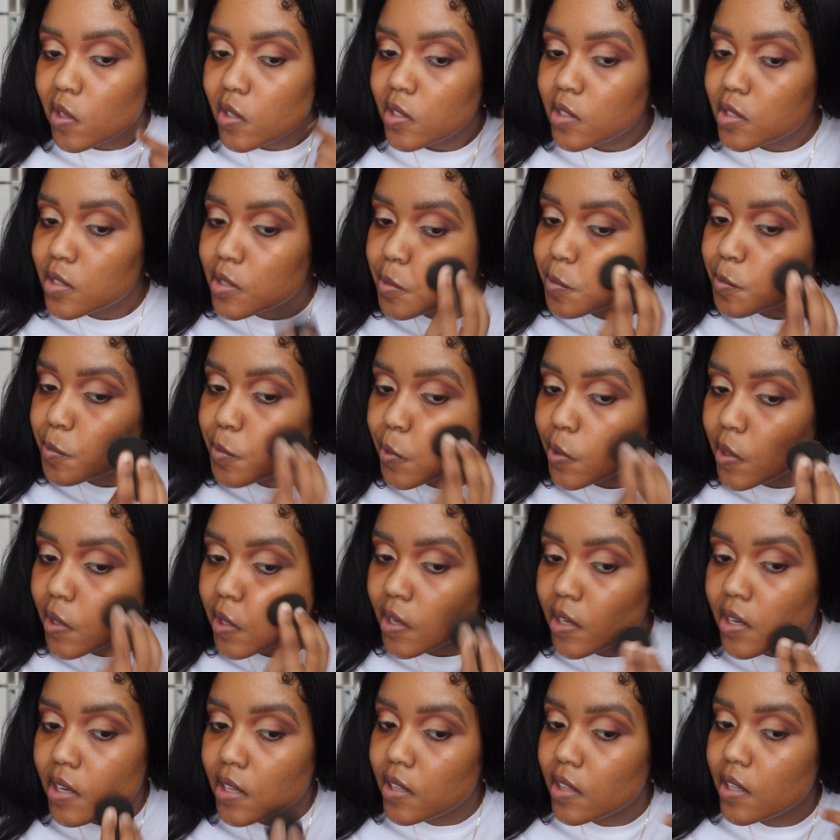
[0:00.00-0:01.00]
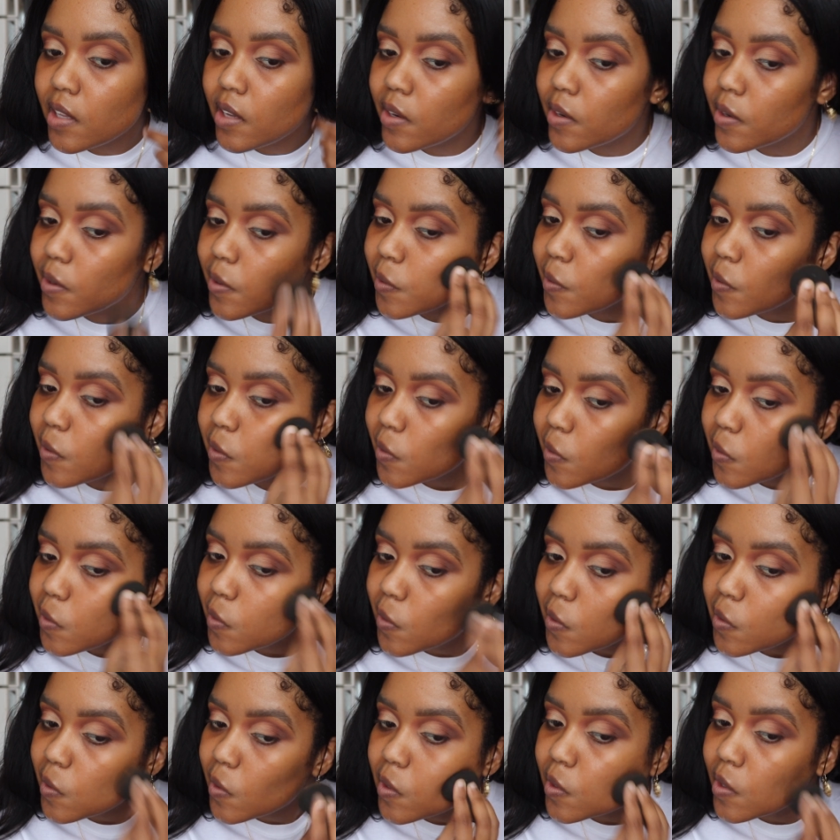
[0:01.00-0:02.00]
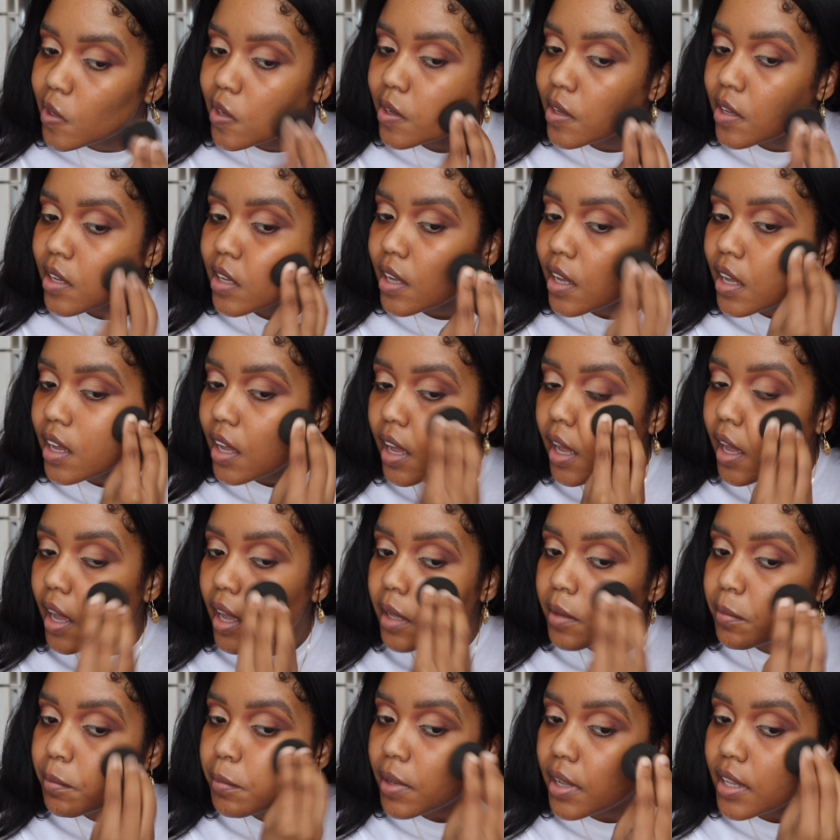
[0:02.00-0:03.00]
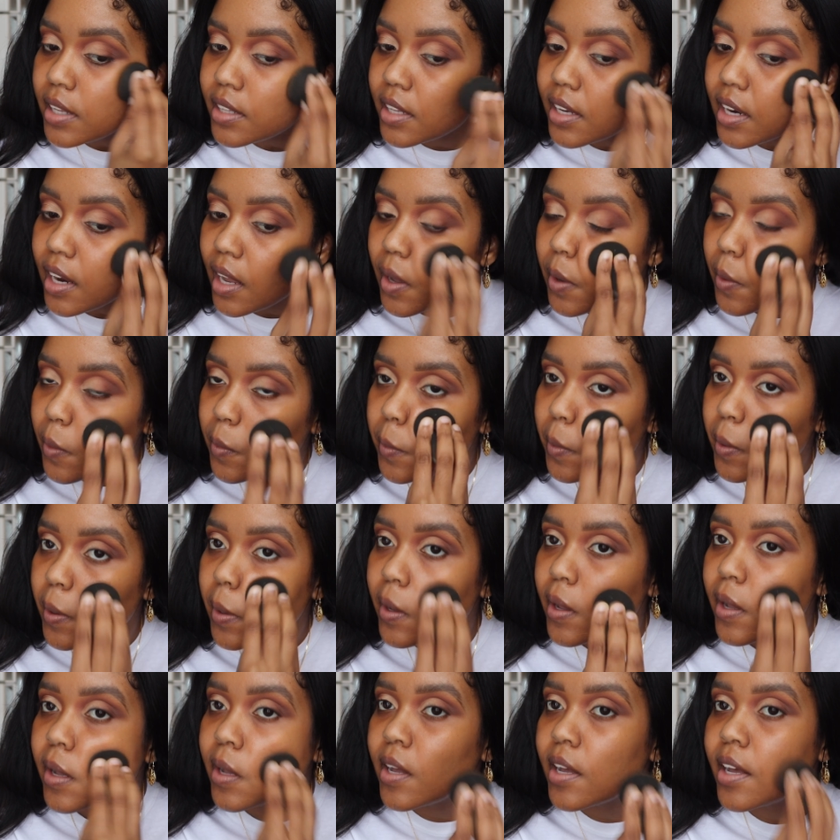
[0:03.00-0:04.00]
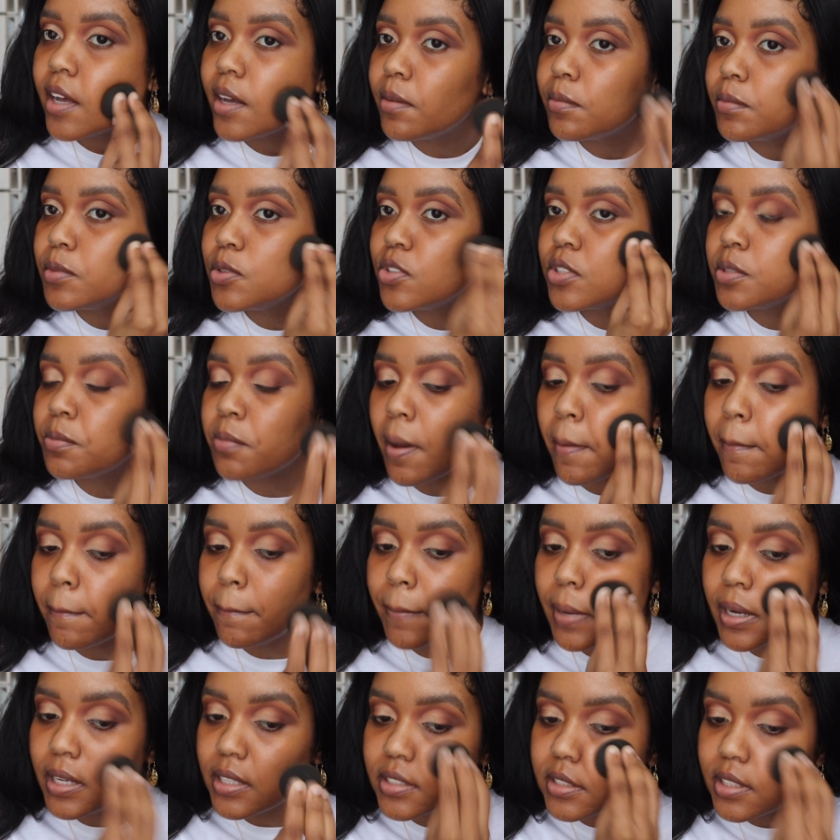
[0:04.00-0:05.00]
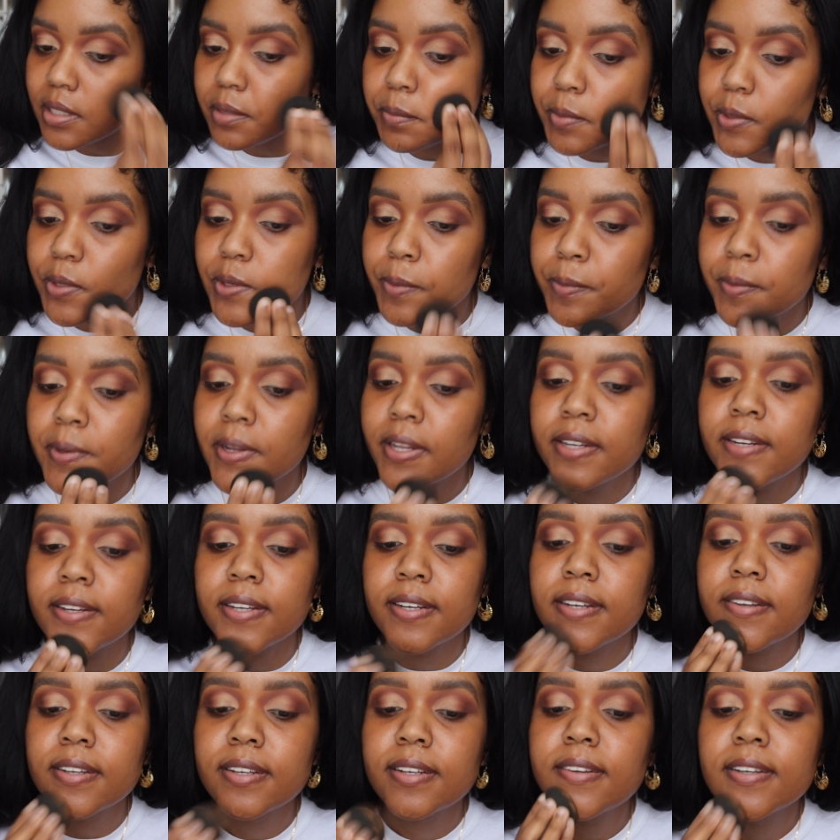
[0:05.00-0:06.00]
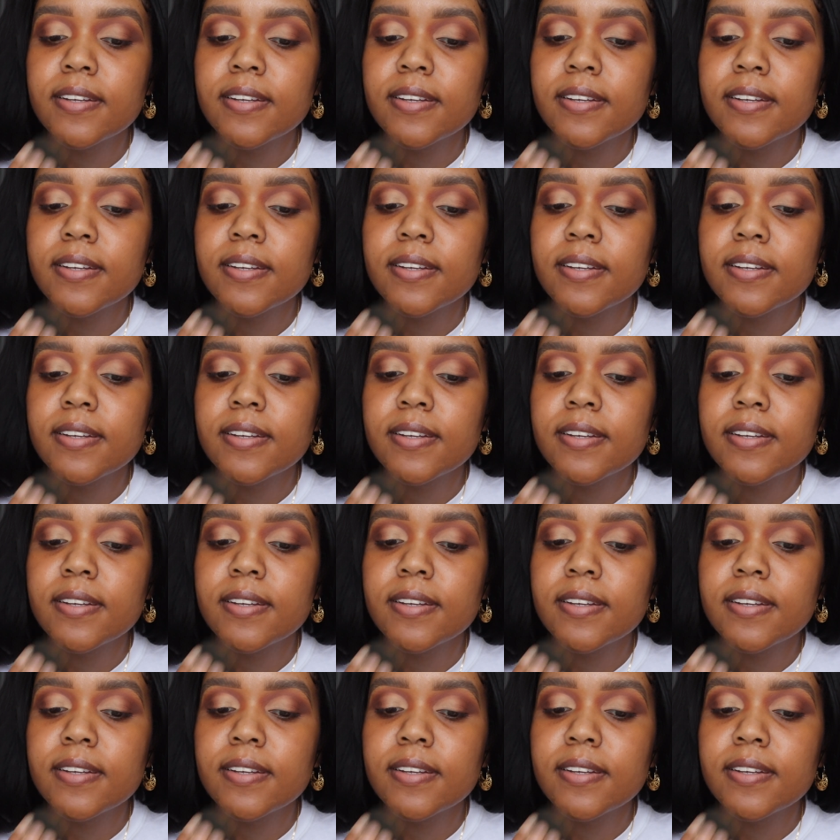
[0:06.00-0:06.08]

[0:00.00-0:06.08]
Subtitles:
spray it in there and blend it out. I'm using my busted beauty blender.